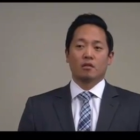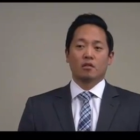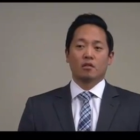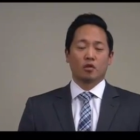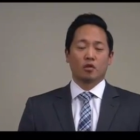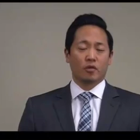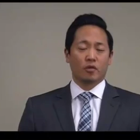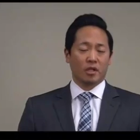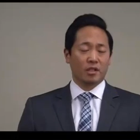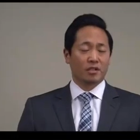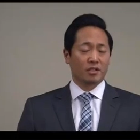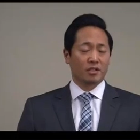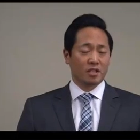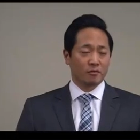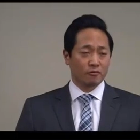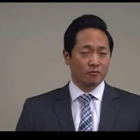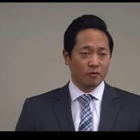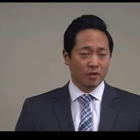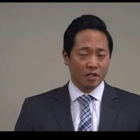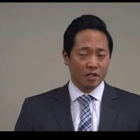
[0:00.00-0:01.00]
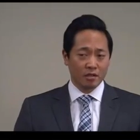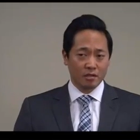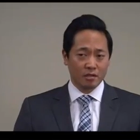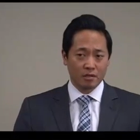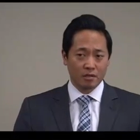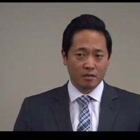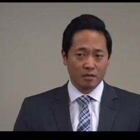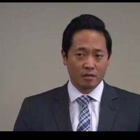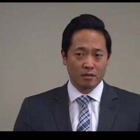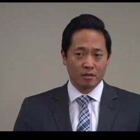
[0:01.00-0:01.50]
So in summary,
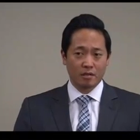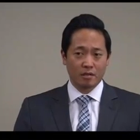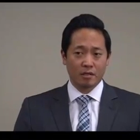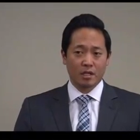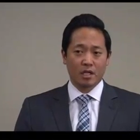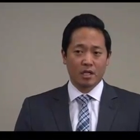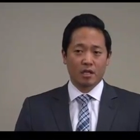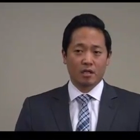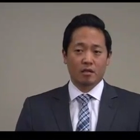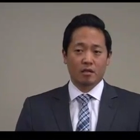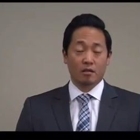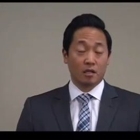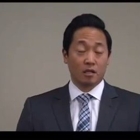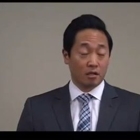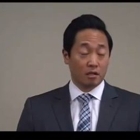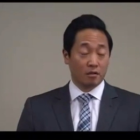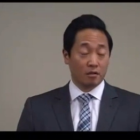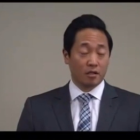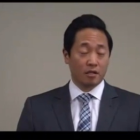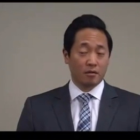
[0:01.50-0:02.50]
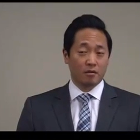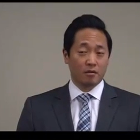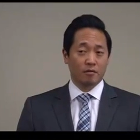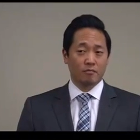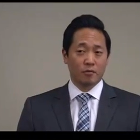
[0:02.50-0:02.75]
luckily,